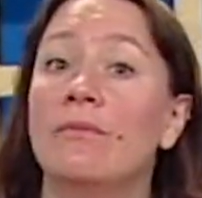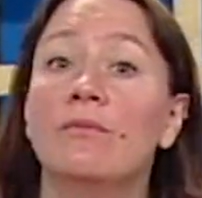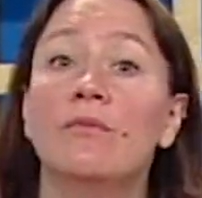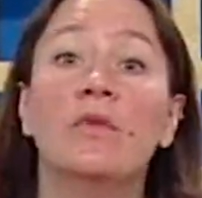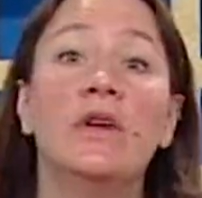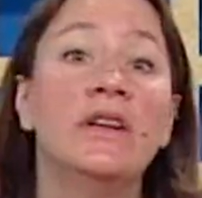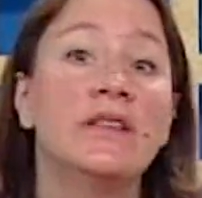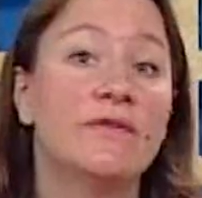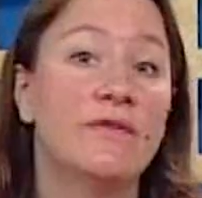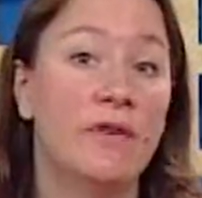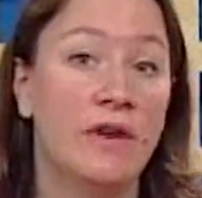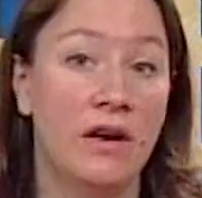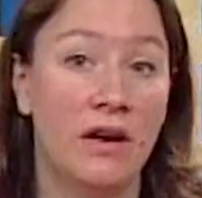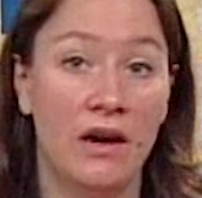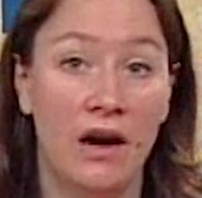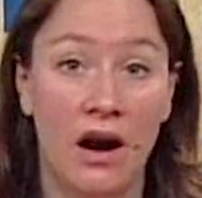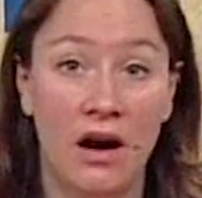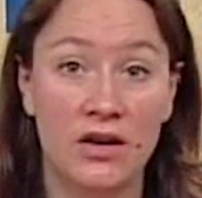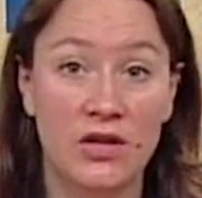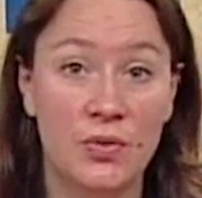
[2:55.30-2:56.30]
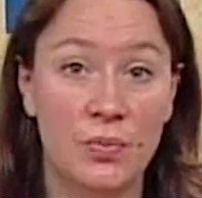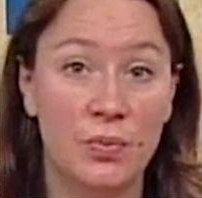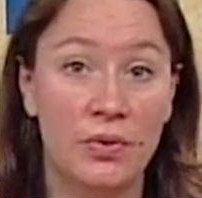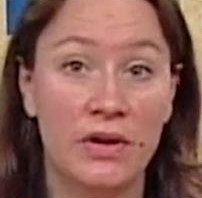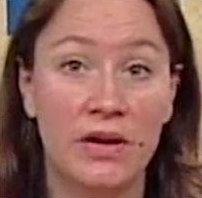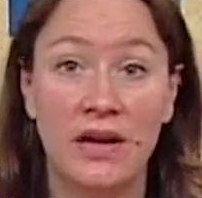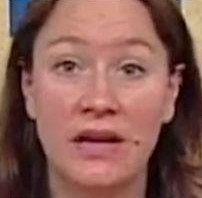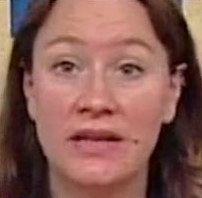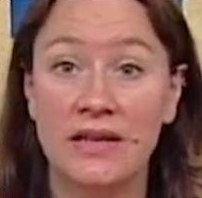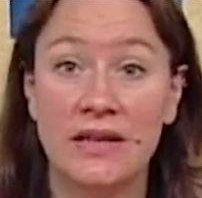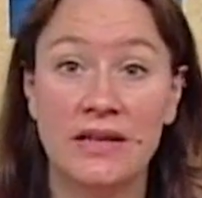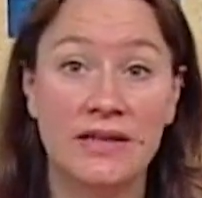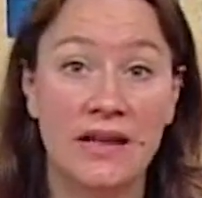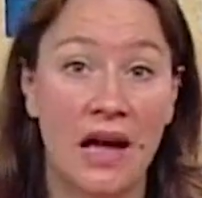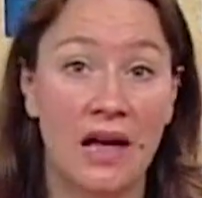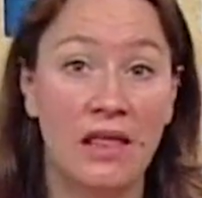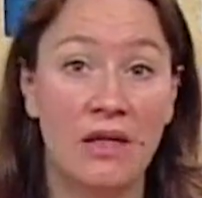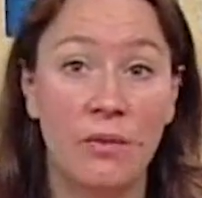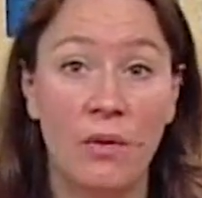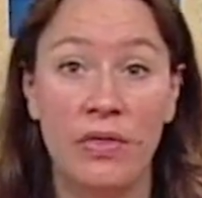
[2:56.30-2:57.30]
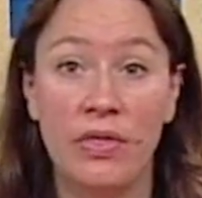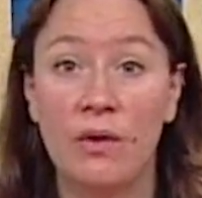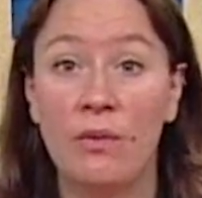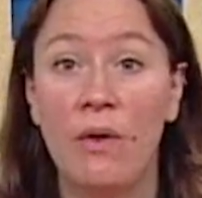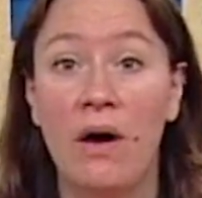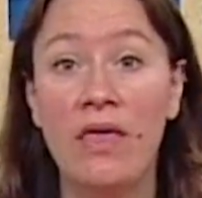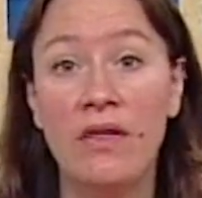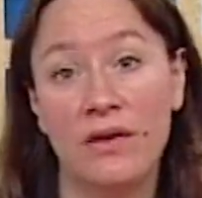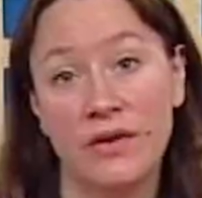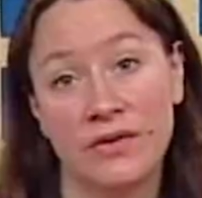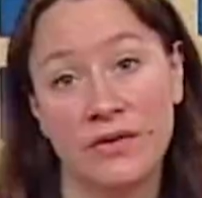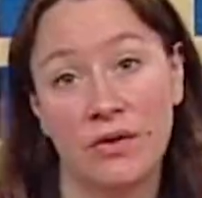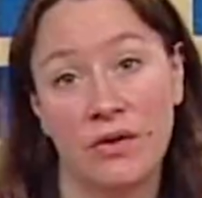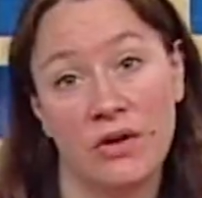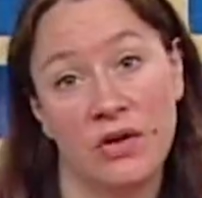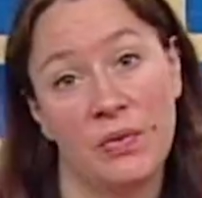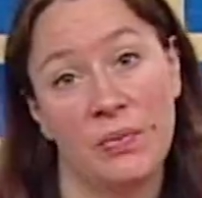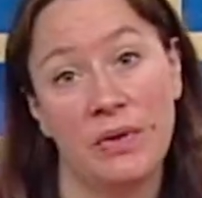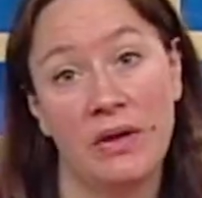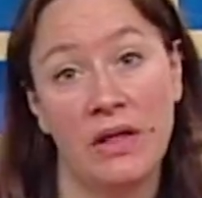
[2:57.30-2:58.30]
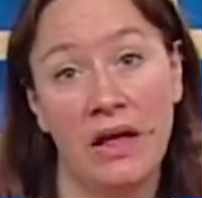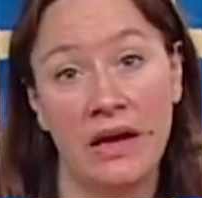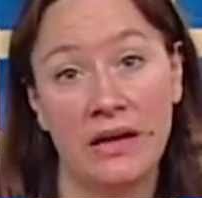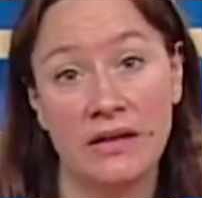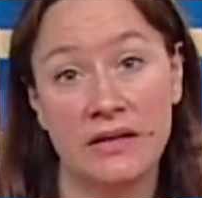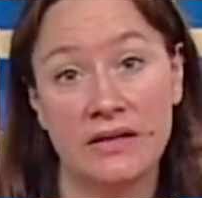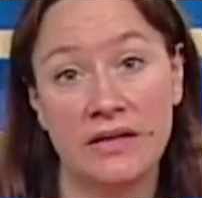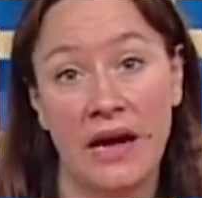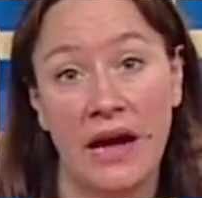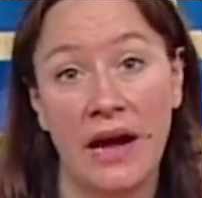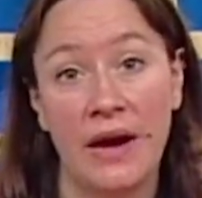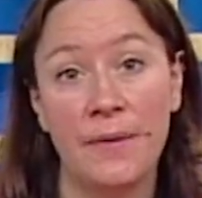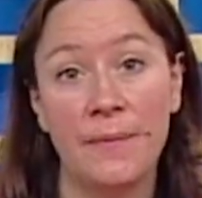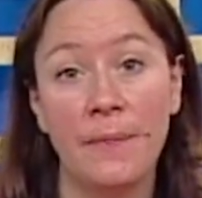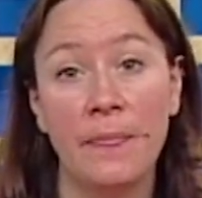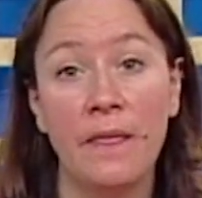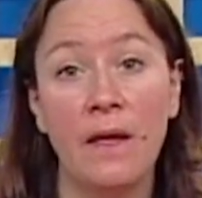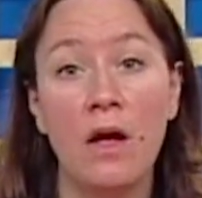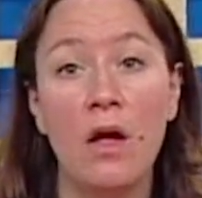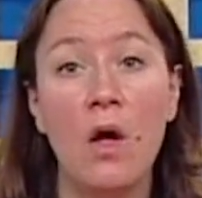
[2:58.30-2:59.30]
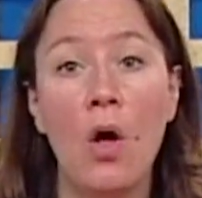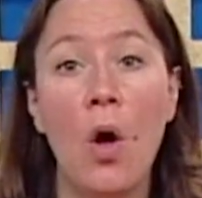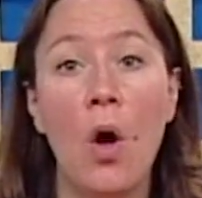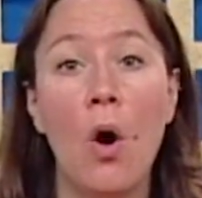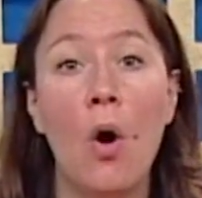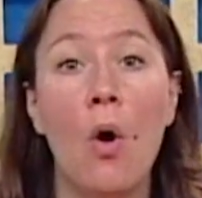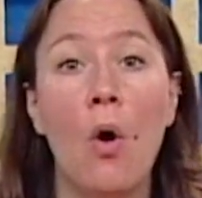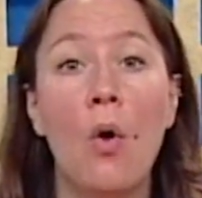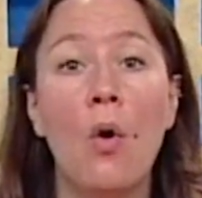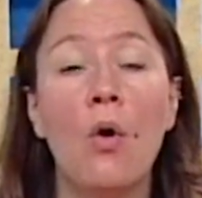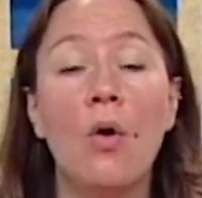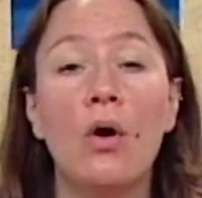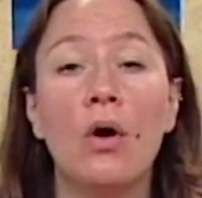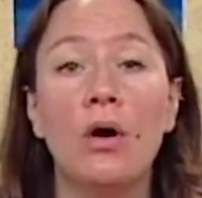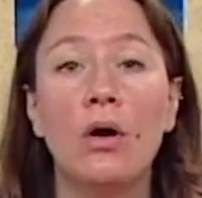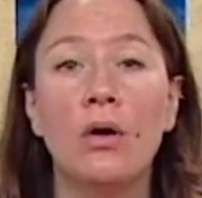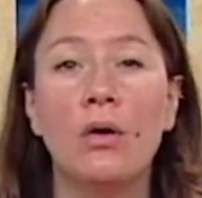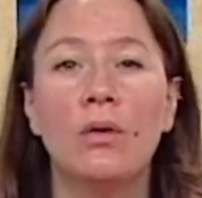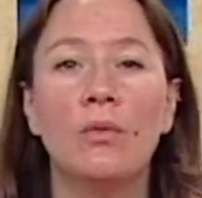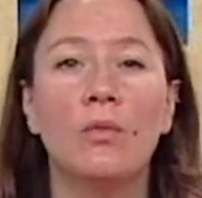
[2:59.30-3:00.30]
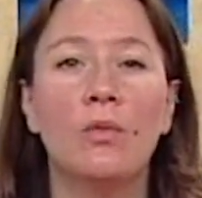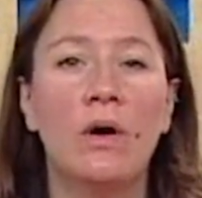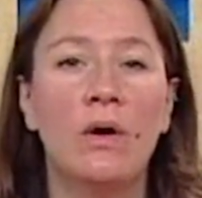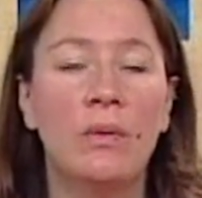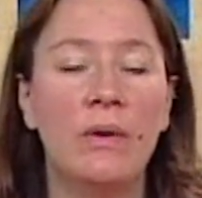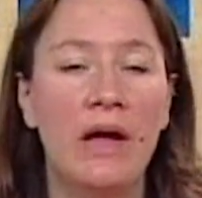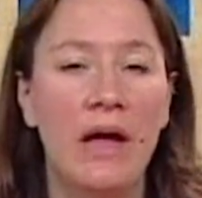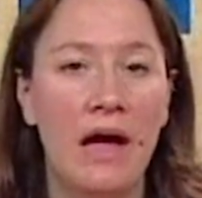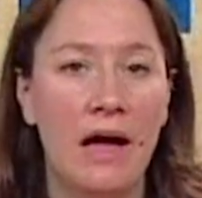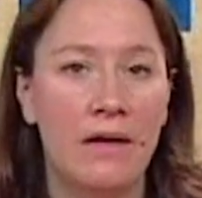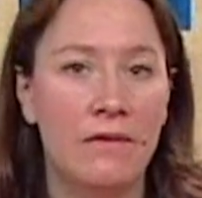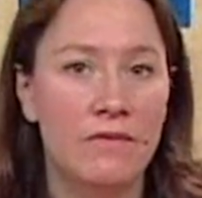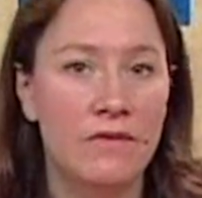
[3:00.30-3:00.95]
it's very hard to predict exactly what the weather is going to be like today, or where we have